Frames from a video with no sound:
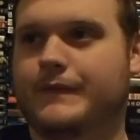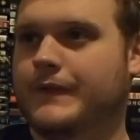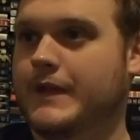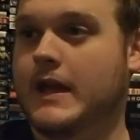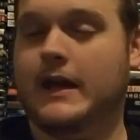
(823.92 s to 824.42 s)

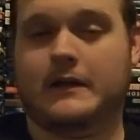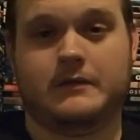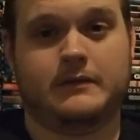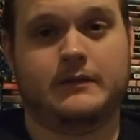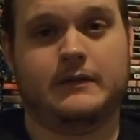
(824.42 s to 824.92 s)
yeah.
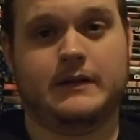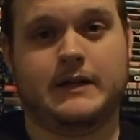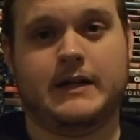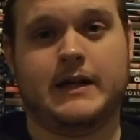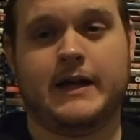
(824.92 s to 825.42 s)

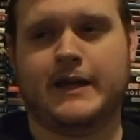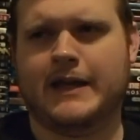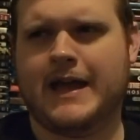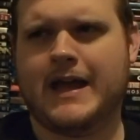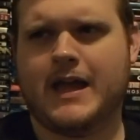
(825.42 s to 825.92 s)

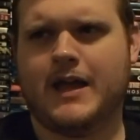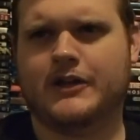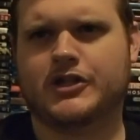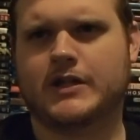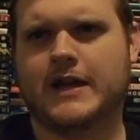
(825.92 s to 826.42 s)
I
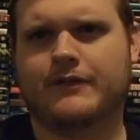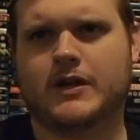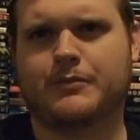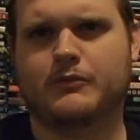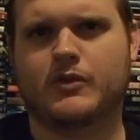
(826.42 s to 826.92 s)
should have a
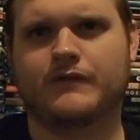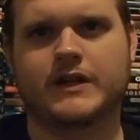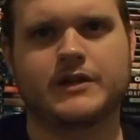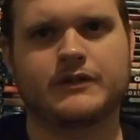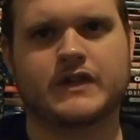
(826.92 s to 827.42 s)
couple more
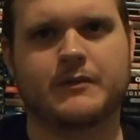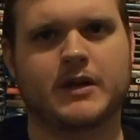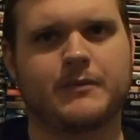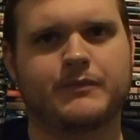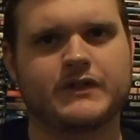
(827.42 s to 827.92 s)
videos coming
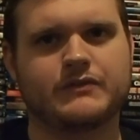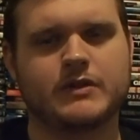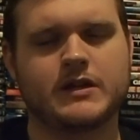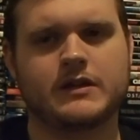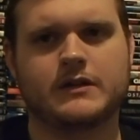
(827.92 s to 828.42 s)
up this
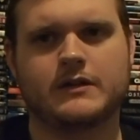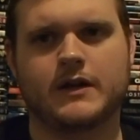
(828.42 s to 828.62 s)
week.